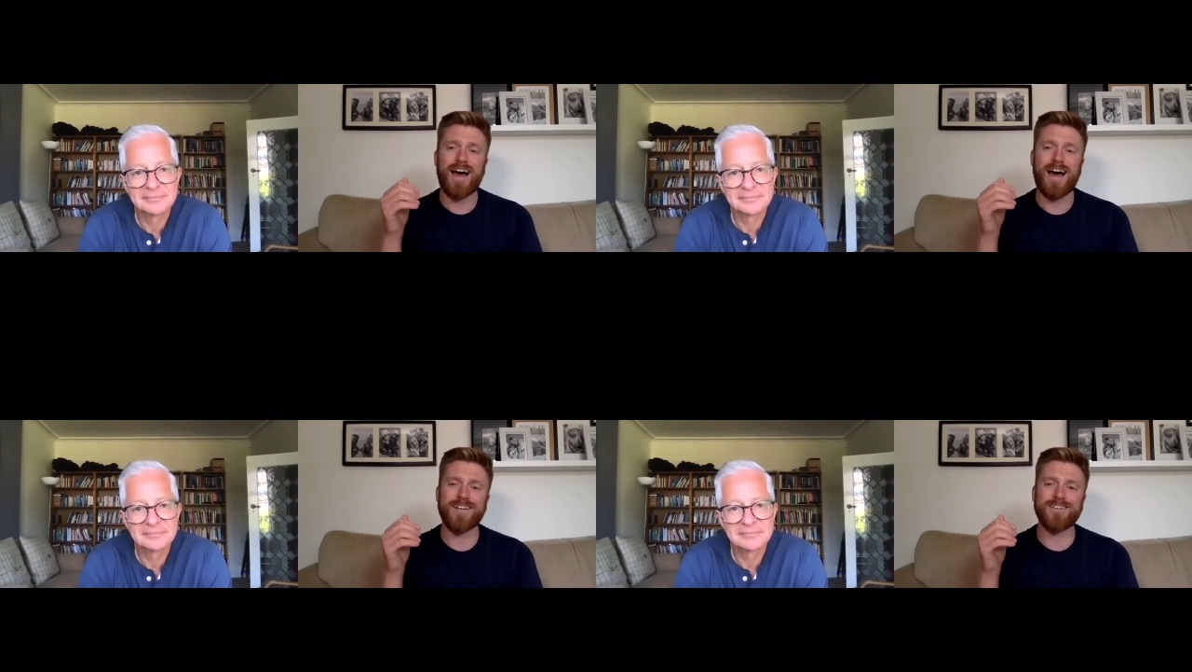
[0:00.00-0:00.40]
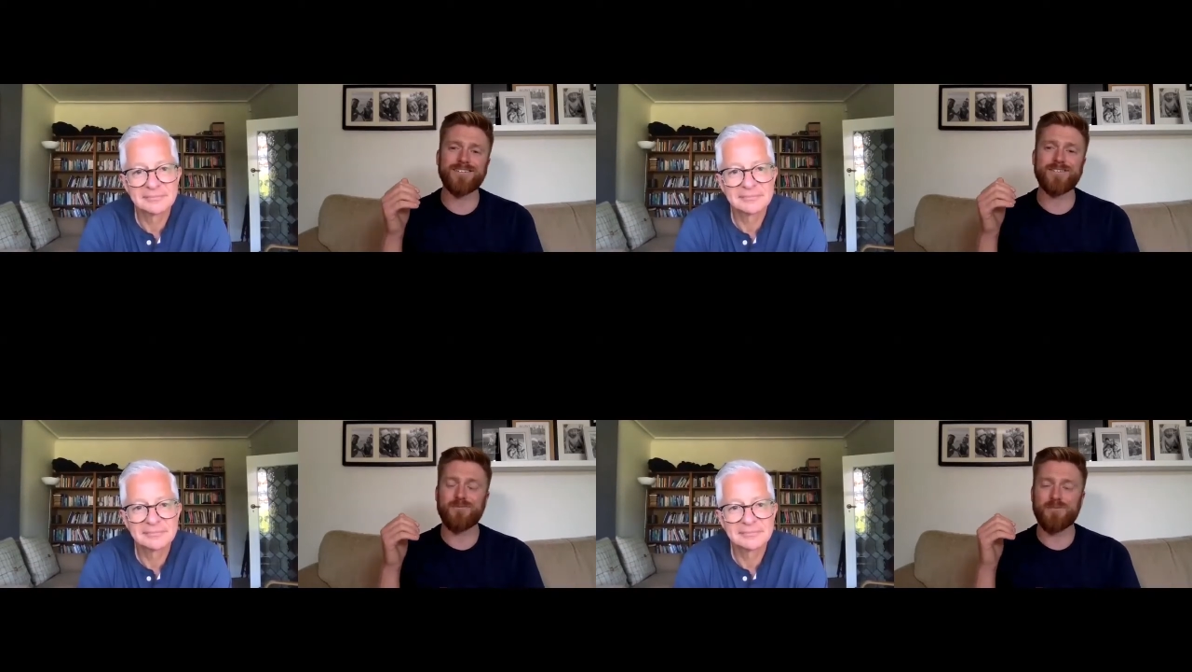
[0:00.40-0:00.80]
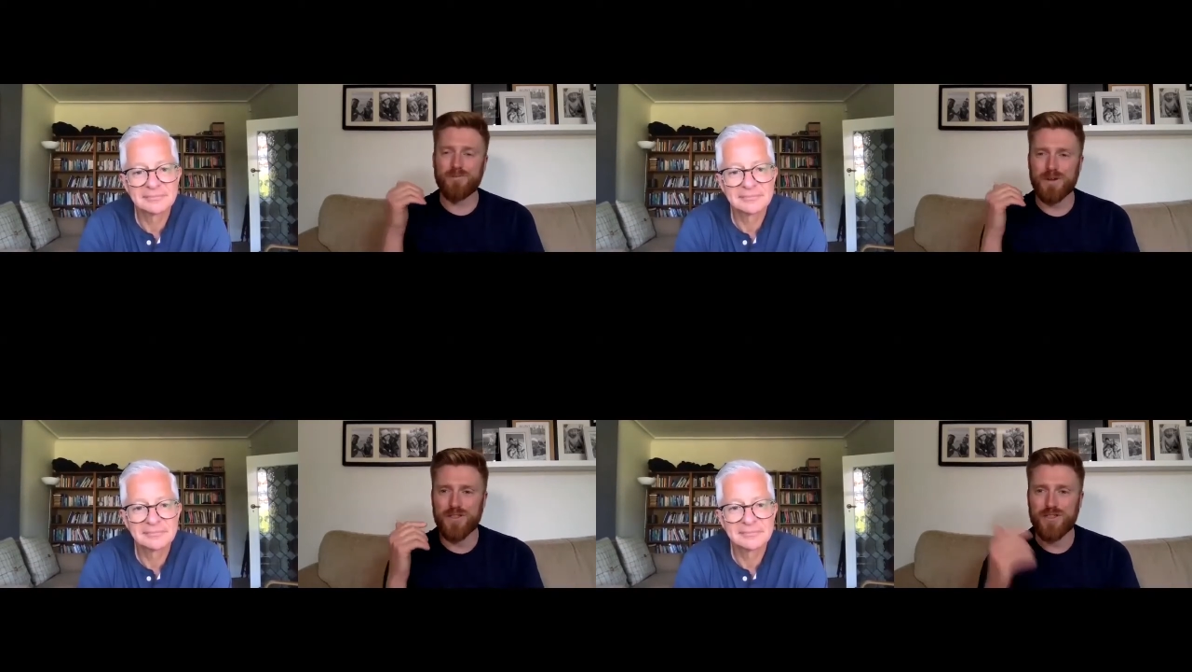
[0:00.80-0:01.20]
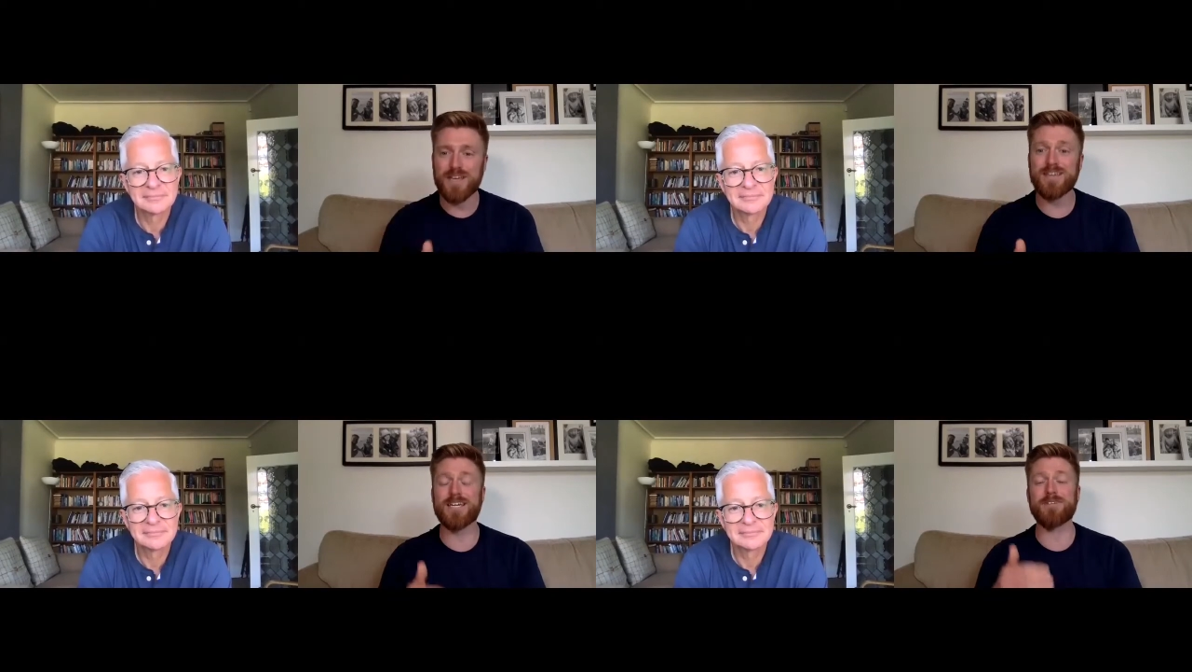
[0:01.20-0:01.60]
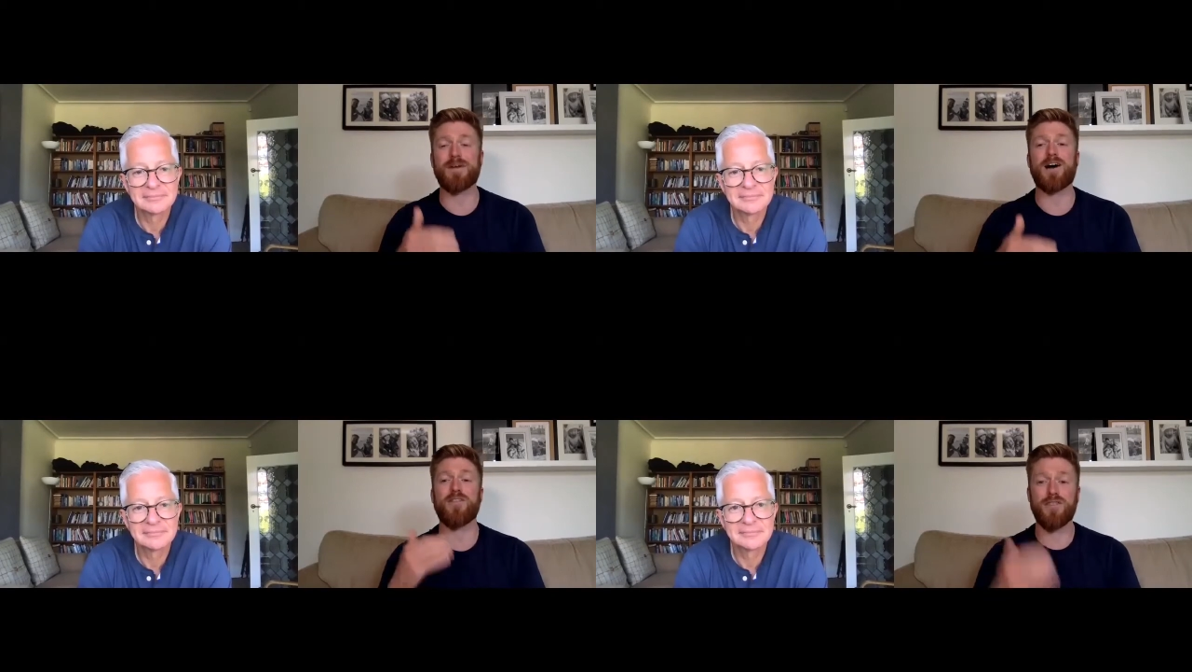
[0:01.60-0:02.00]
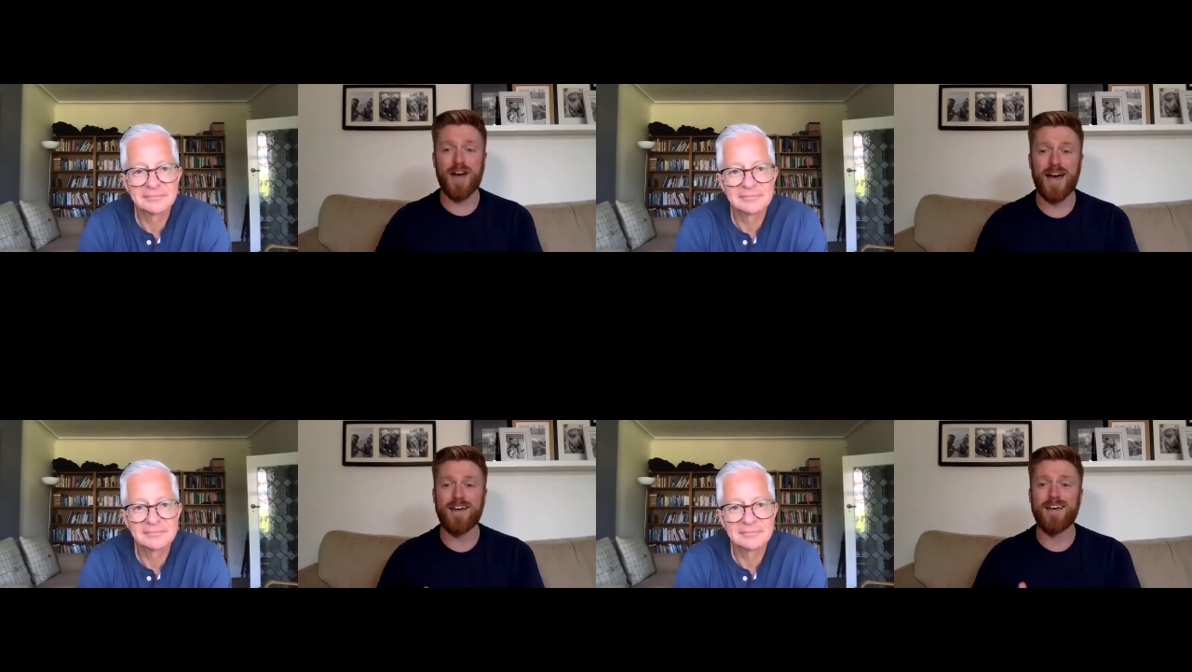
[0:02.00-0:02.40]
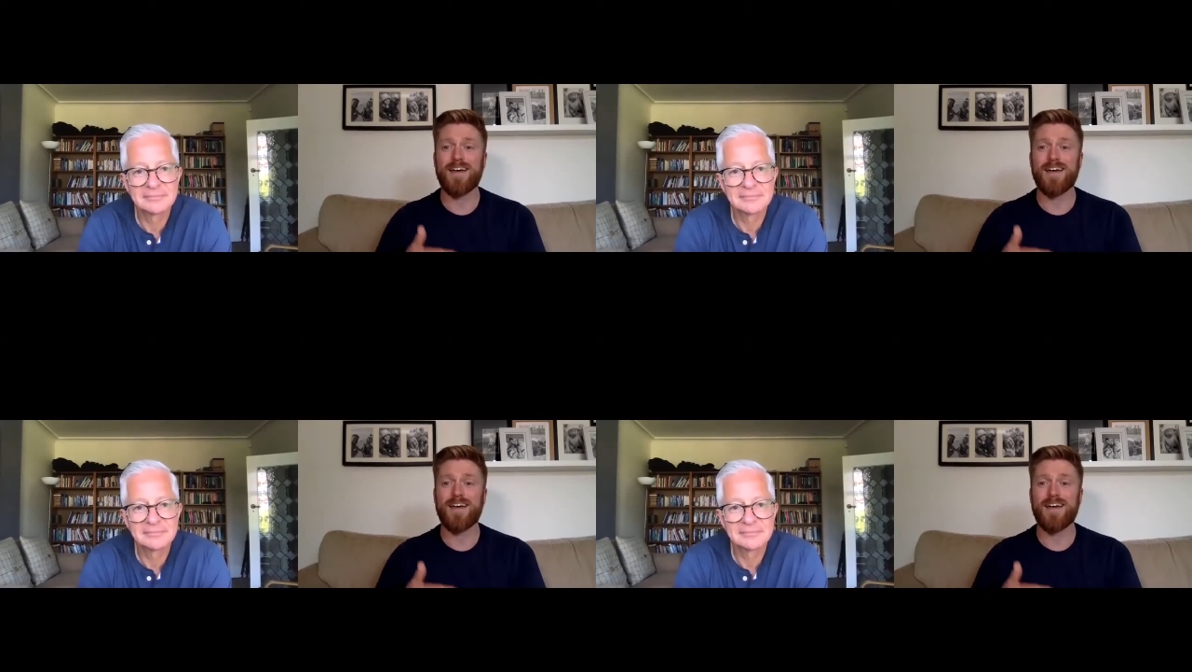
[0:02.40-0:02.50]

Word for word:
Speaker 1: And we've been thinking about that